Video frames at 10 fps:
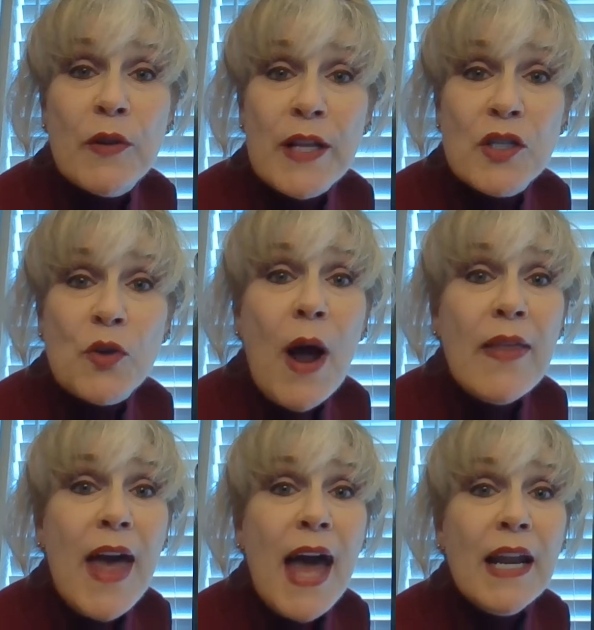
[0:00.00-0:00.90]
So let's try
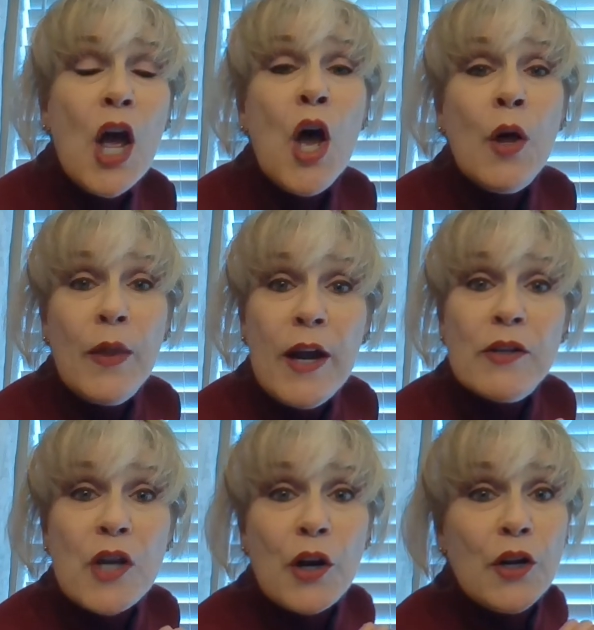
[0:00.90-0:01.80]
that.
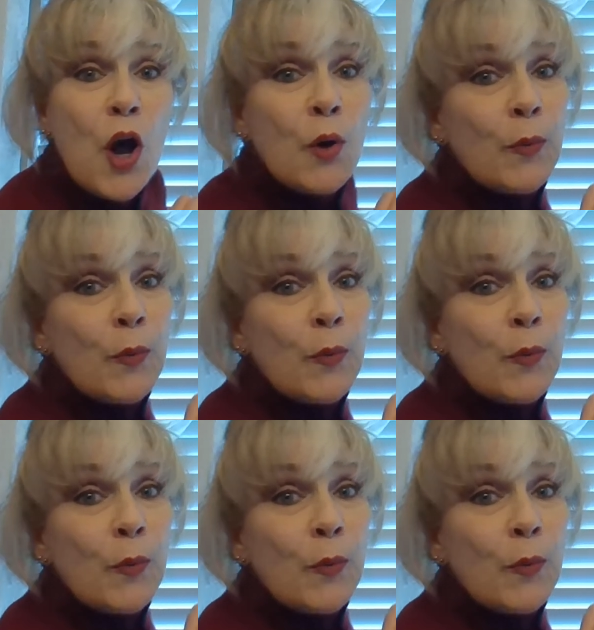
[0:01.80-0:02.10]
There's our note.